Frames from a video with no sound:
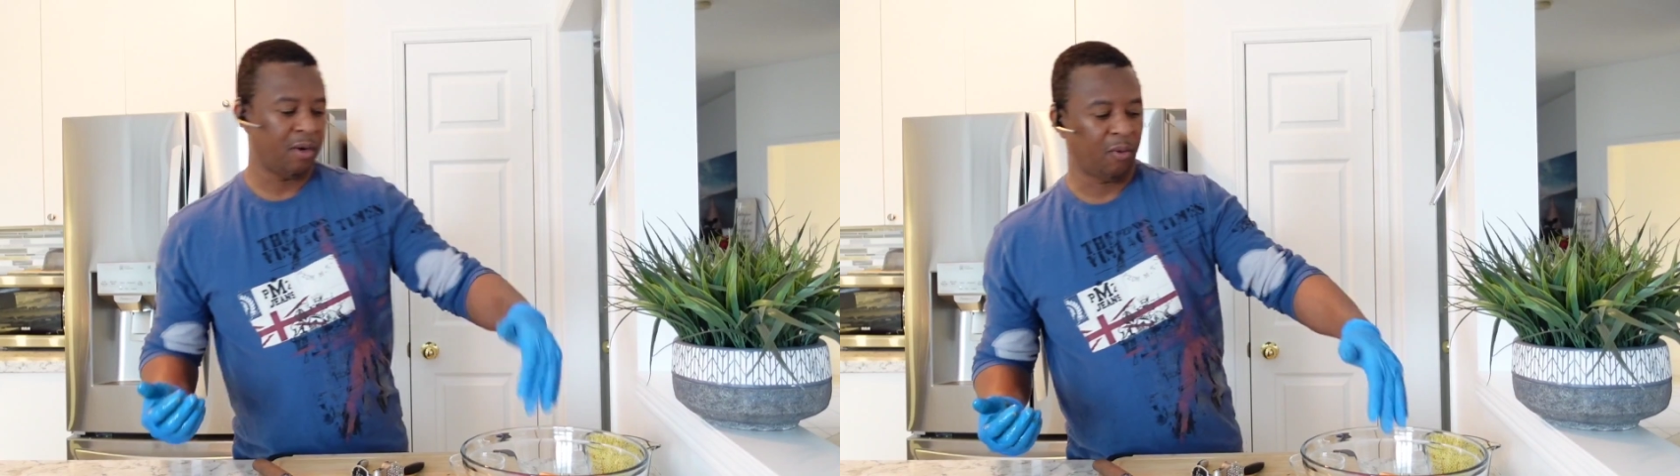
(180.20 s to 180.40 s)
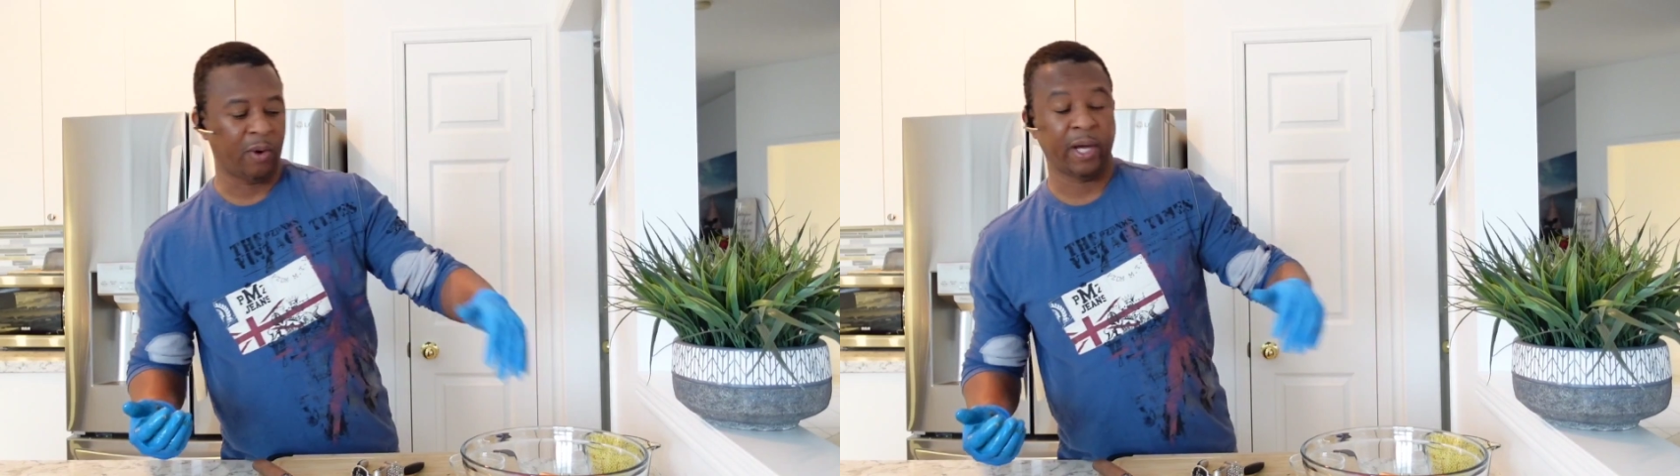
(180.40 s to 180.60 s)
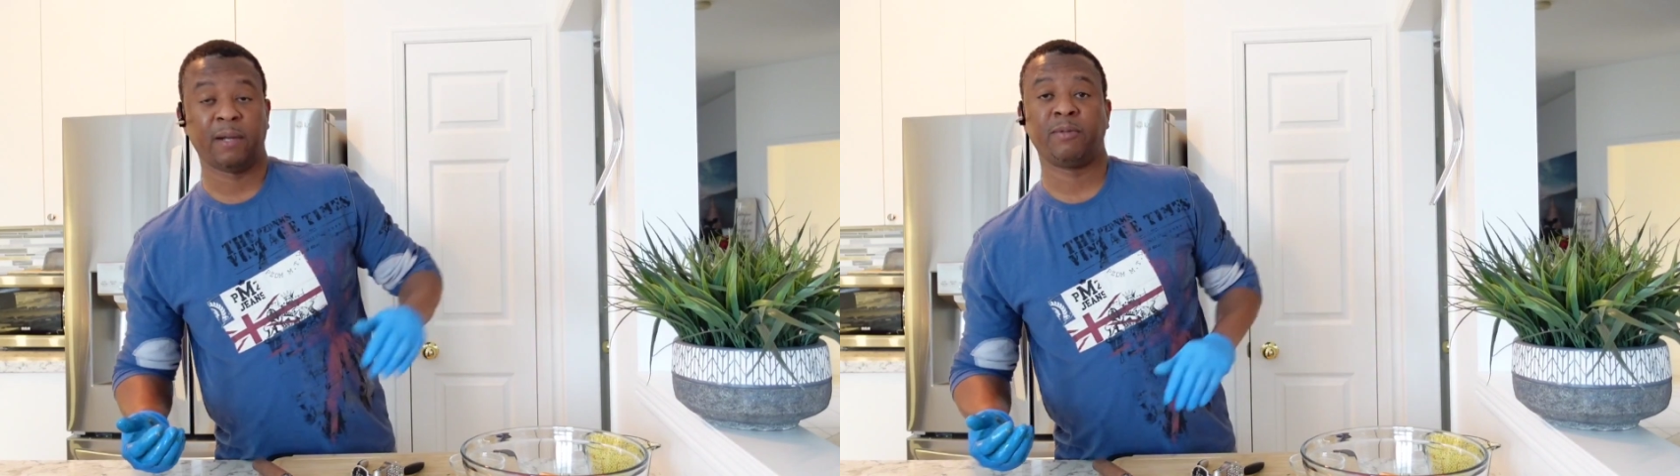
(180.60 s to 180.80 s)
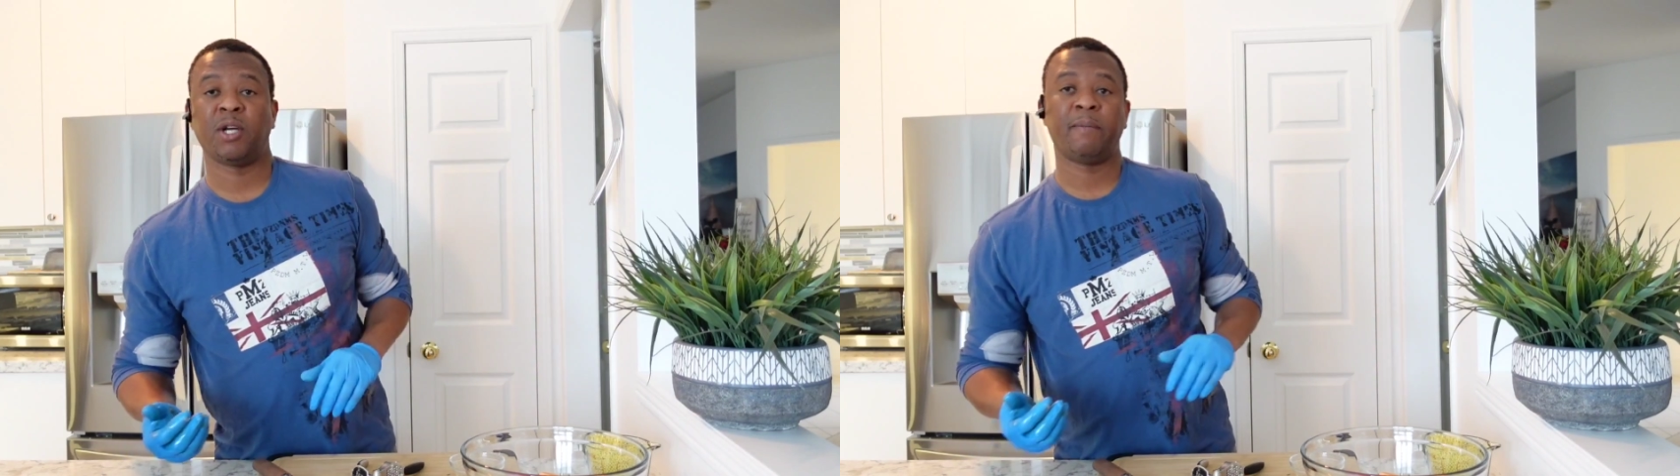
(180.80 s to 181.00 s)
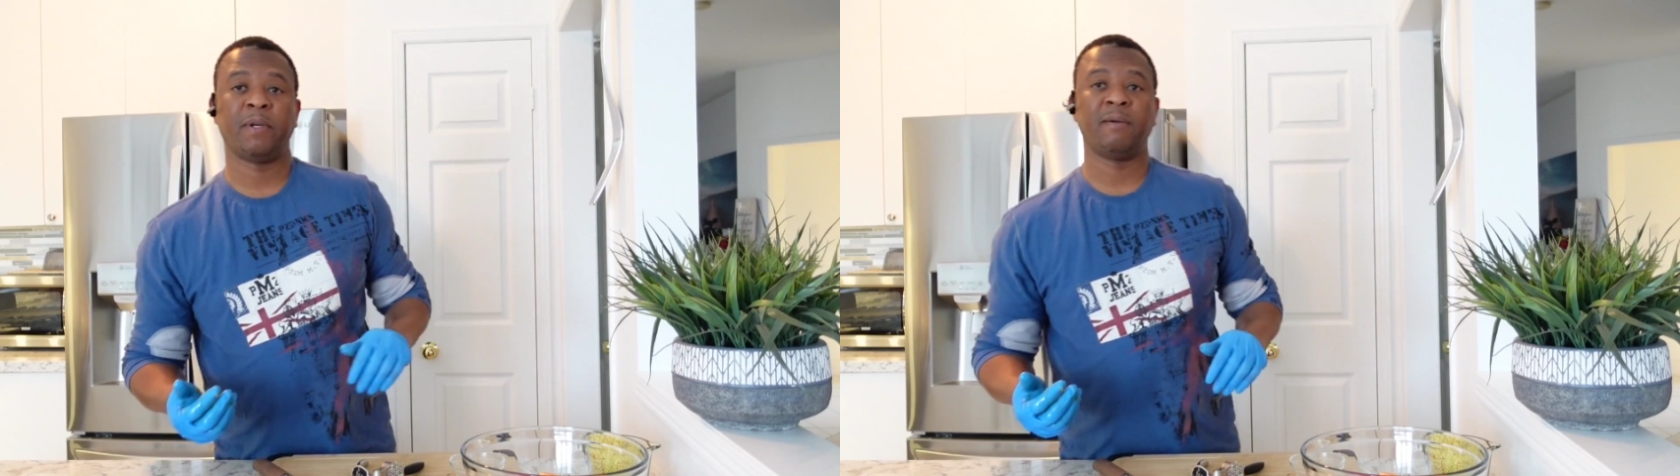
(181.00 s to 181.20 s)
while I'm
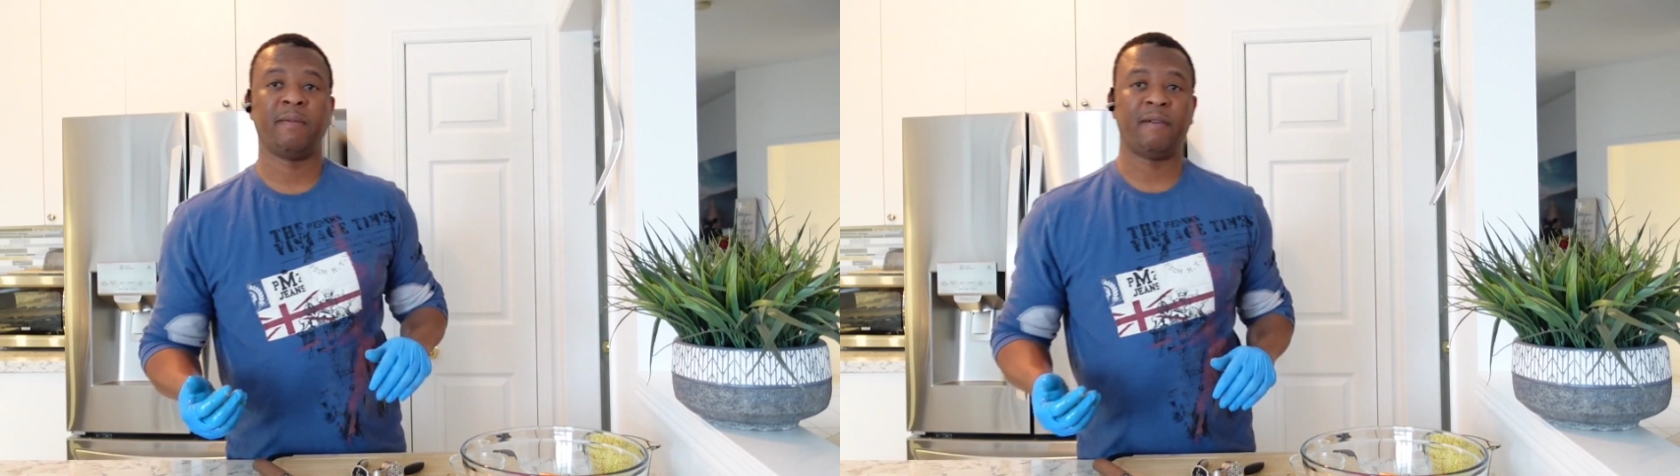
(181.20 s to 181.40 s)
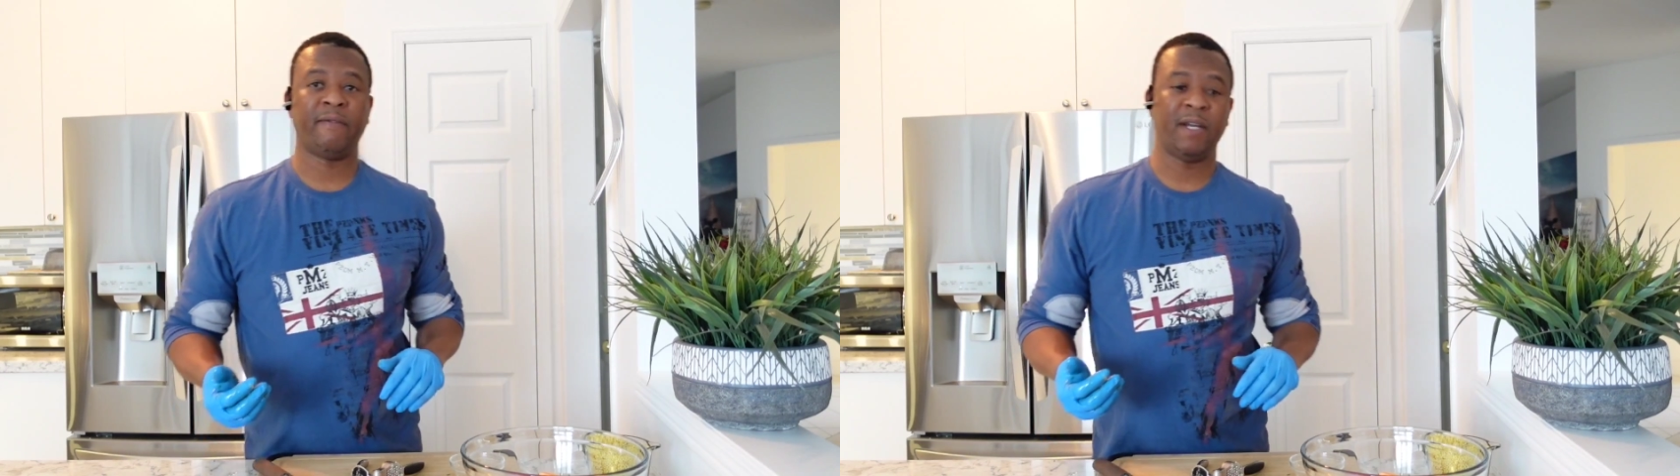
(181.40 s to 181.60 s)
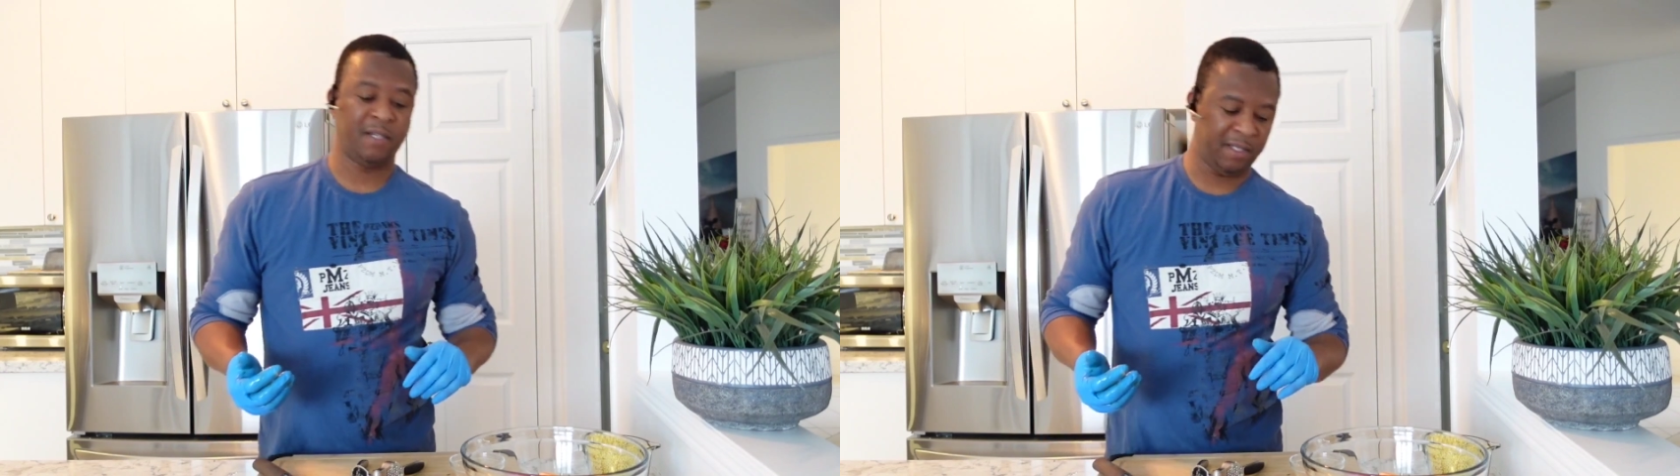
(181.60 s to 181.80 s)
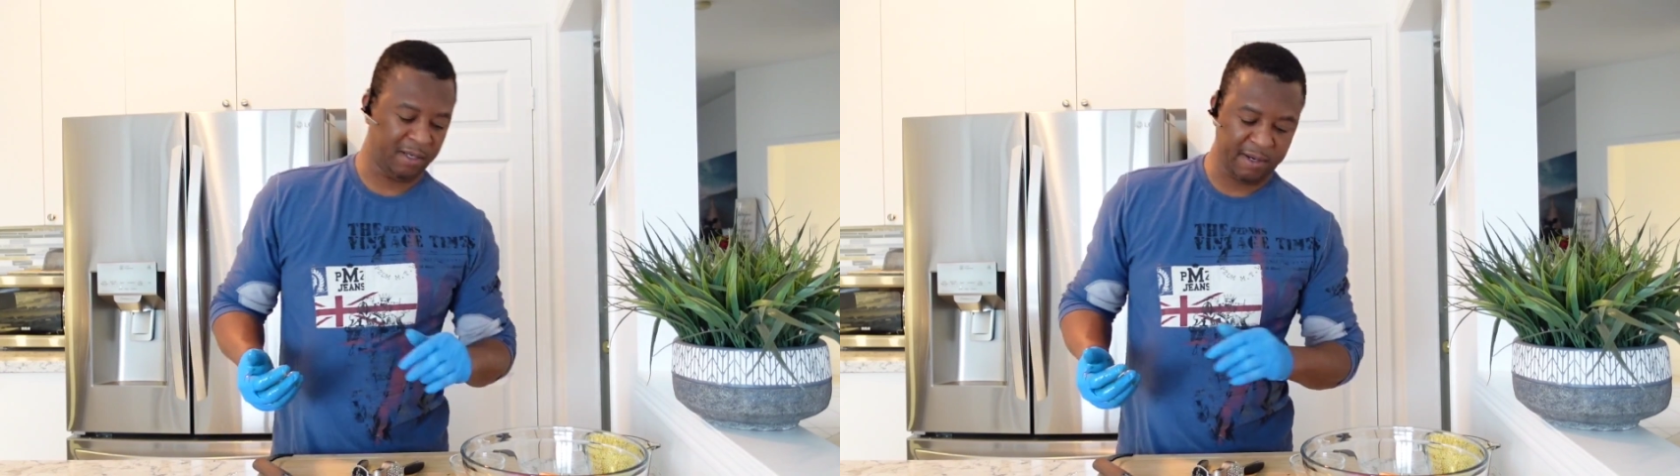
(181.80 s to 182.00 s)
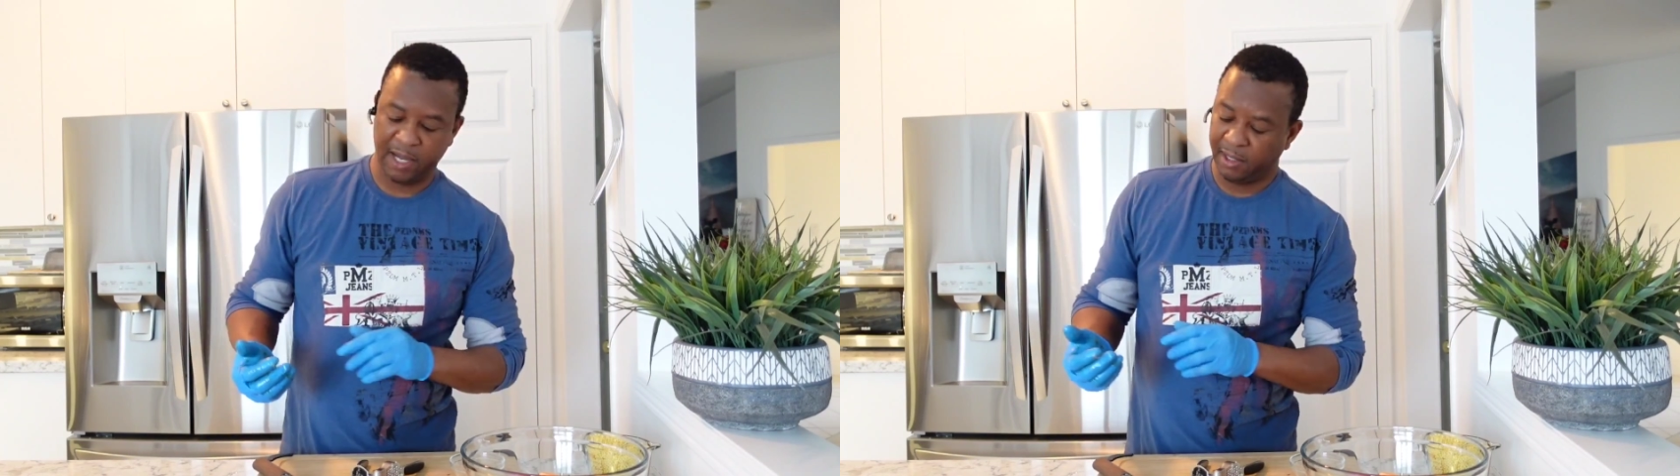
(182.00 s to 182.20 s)
chopping up my veggies.
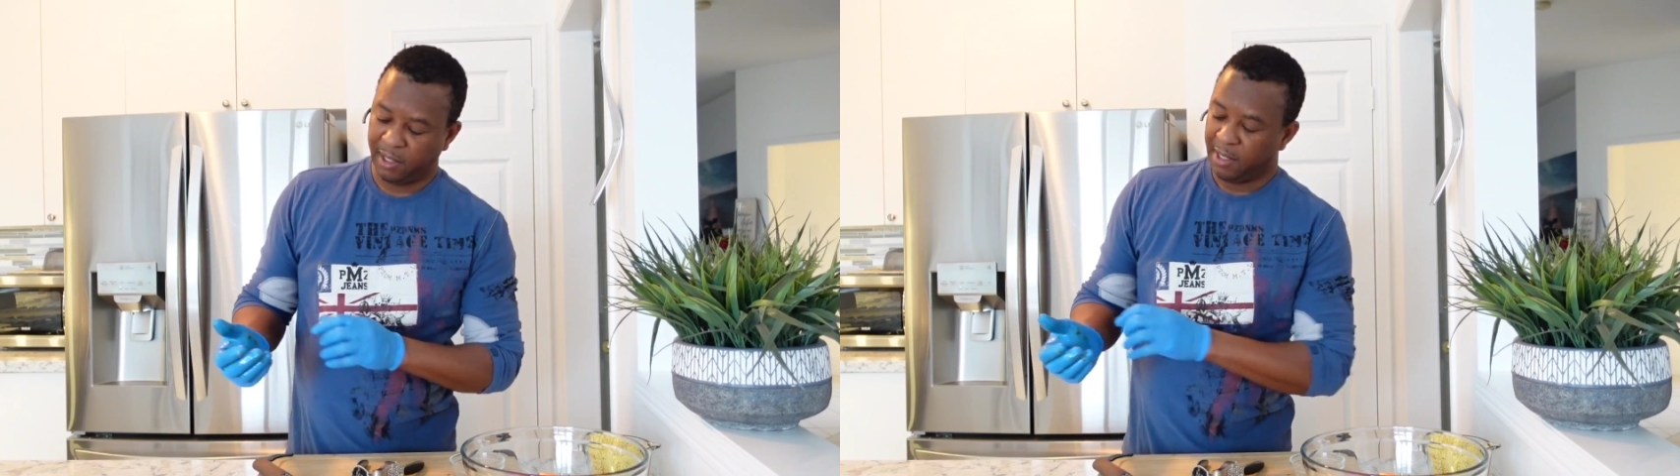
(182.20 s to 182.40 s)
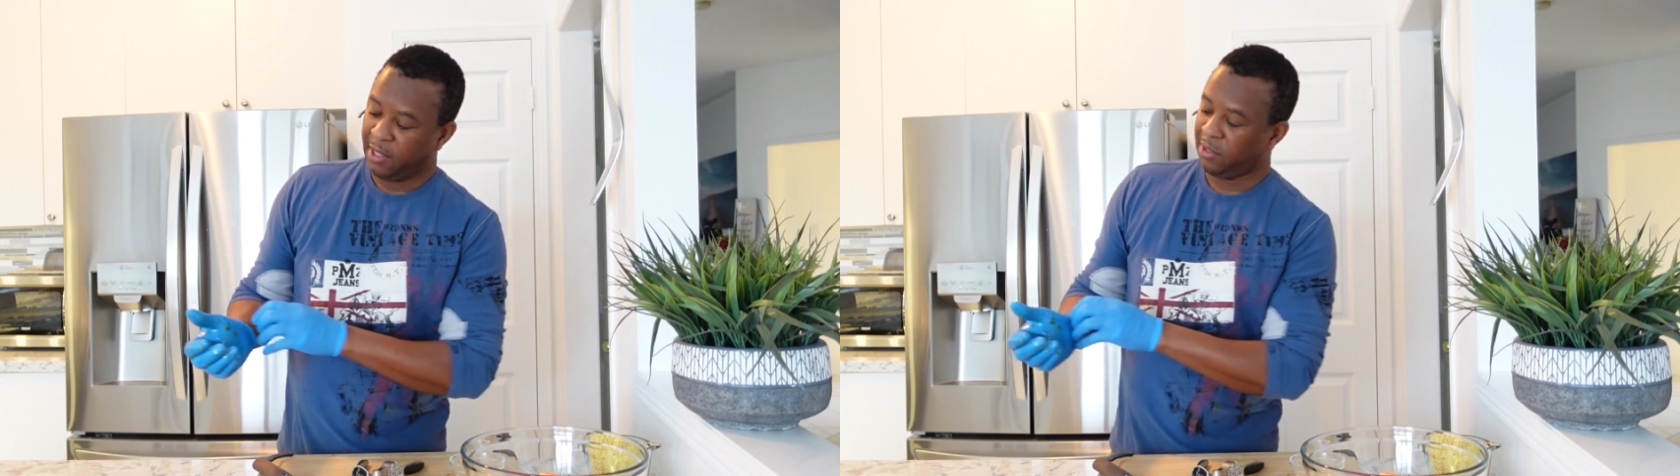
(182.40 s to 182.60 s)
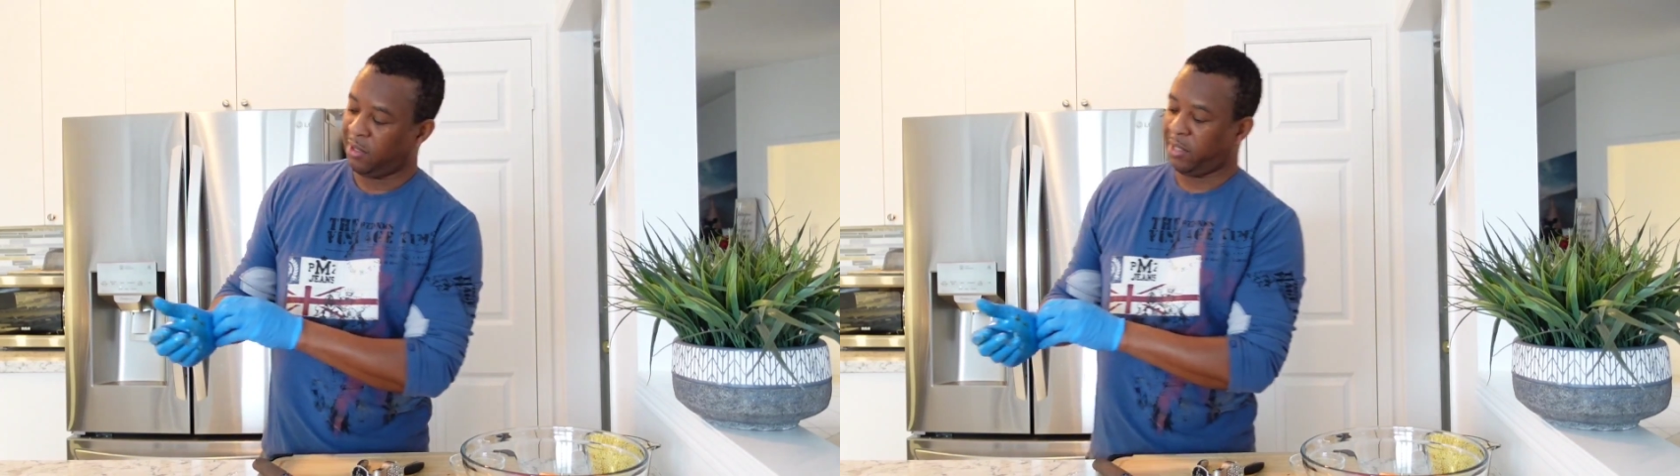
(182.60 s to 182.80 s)
Alright, so